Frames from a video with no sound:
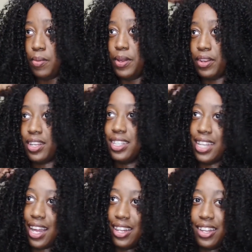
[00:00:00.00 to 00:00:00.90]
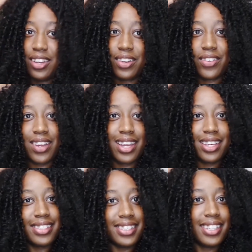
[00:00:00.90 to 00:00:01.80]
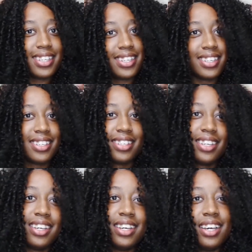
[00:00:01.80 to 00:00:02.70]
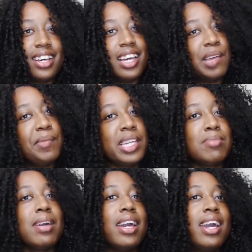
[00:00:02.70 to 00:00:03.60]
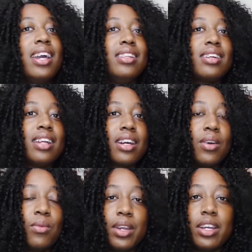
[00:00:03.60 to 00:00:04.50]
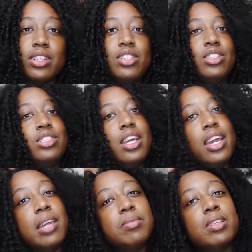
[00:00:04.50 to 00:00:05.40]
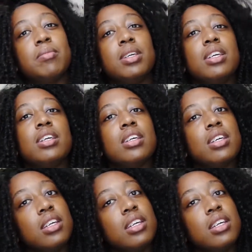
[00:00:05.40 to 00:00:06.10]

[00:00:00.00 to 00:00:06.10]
middle because I look crazy. It makes my head look like a weird shape to me.